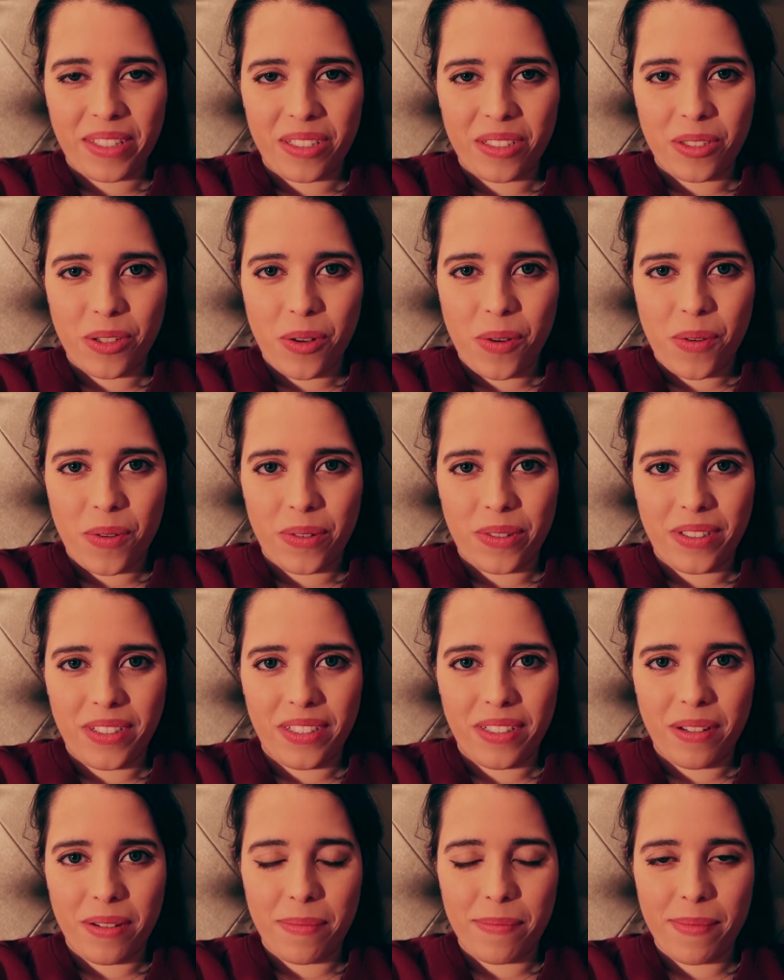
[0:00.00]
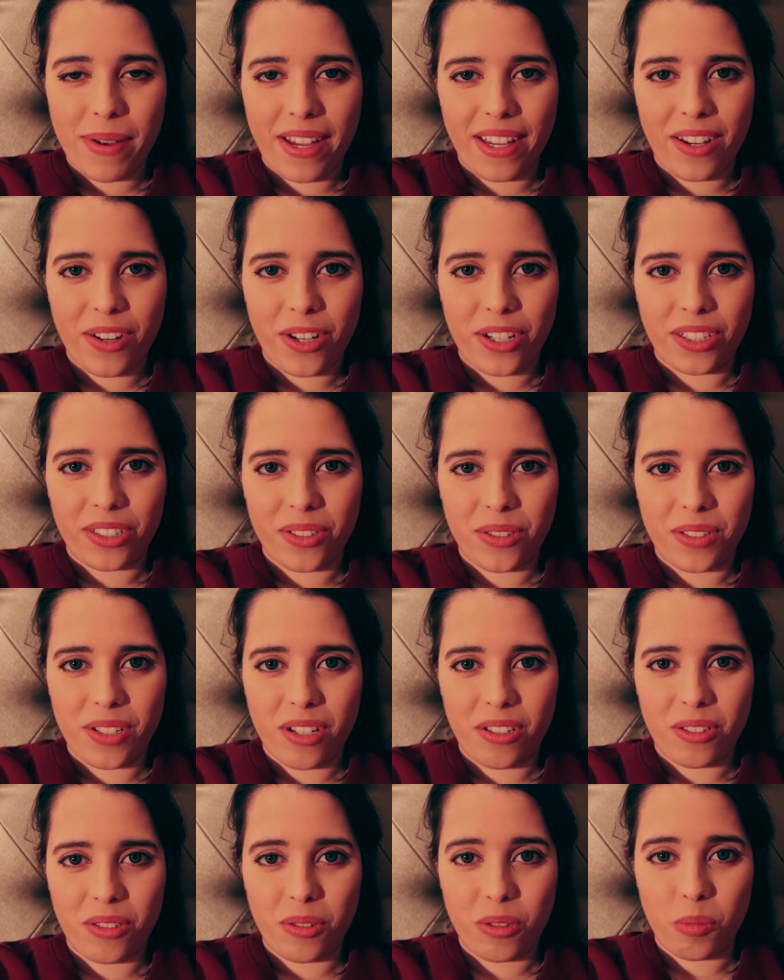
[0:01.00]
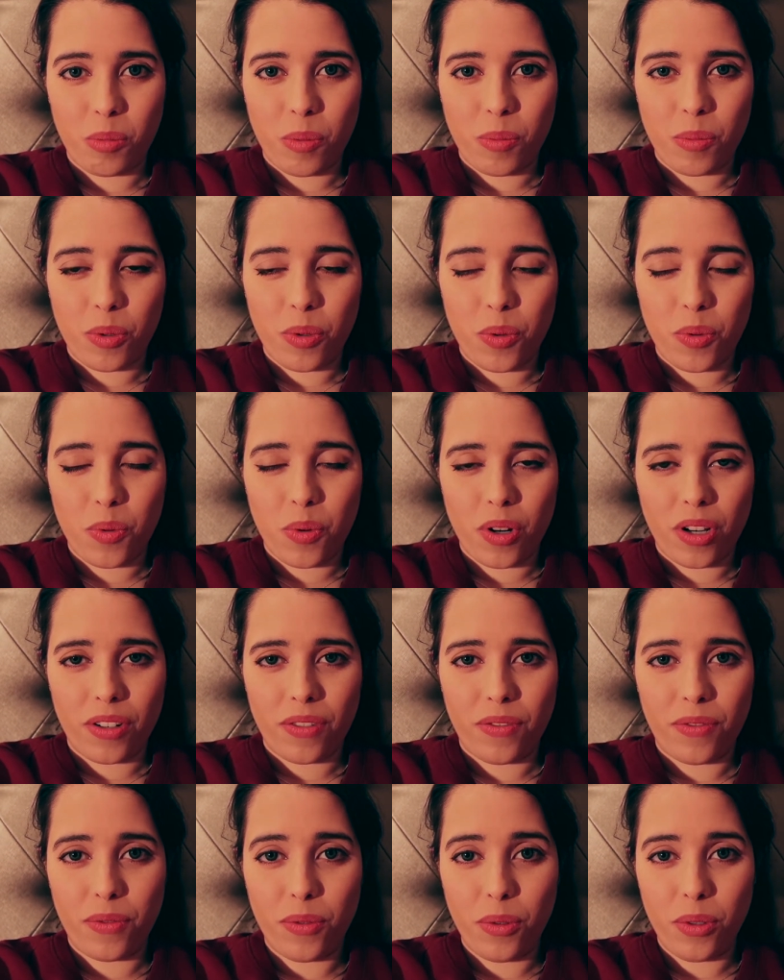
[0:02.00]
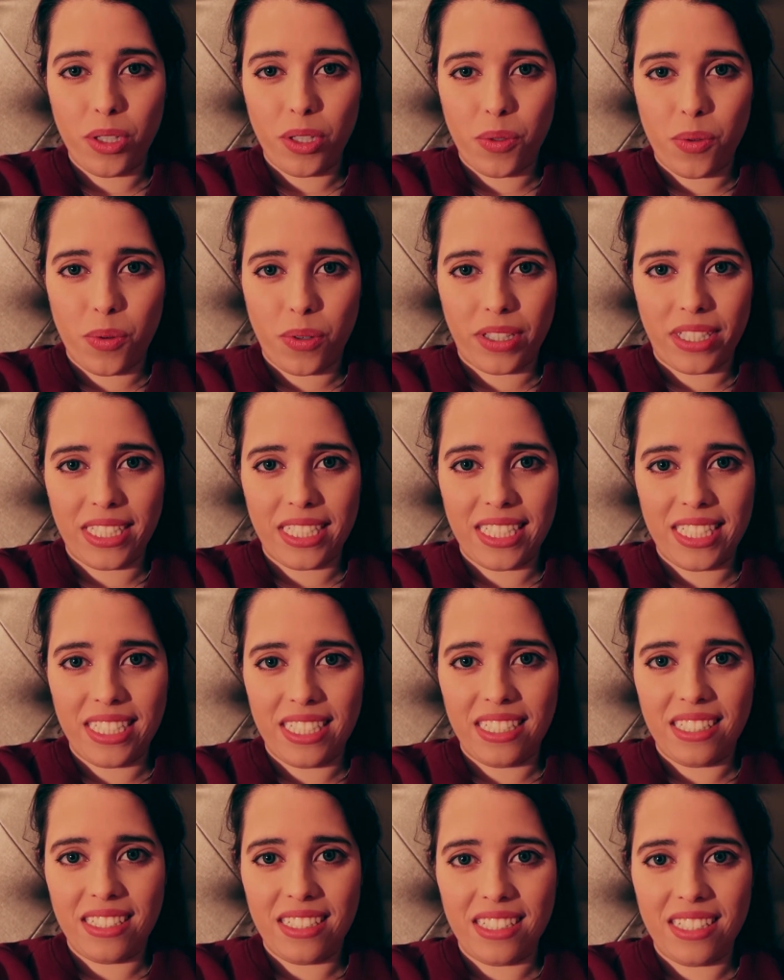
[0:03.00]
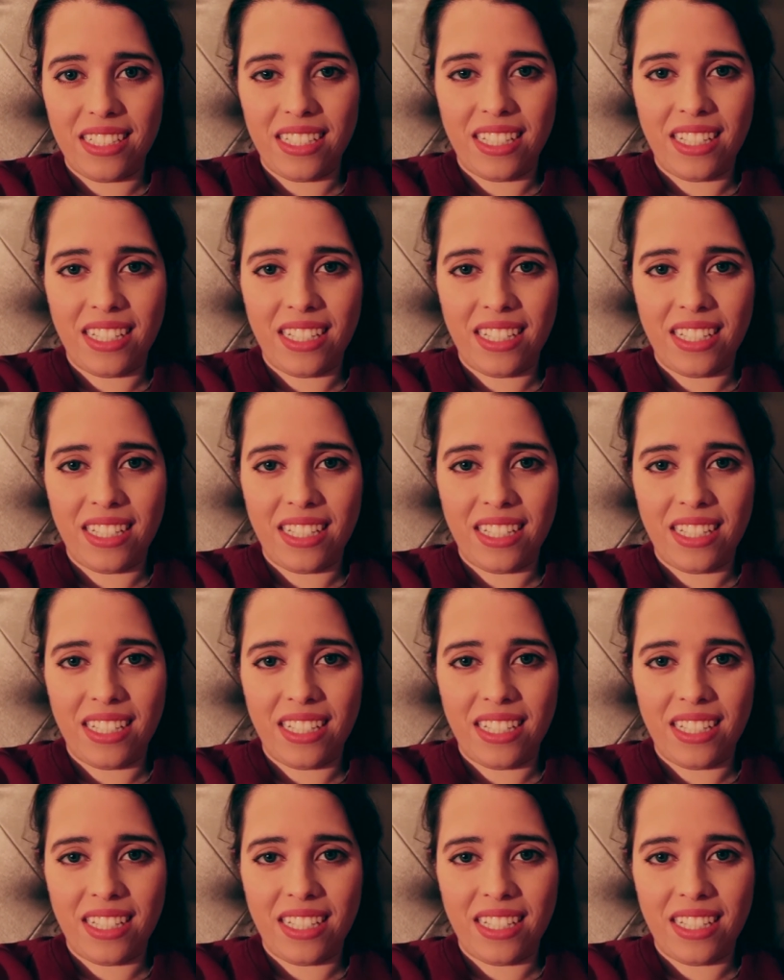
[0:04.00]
So my heart goes out to those people who are fully quarantined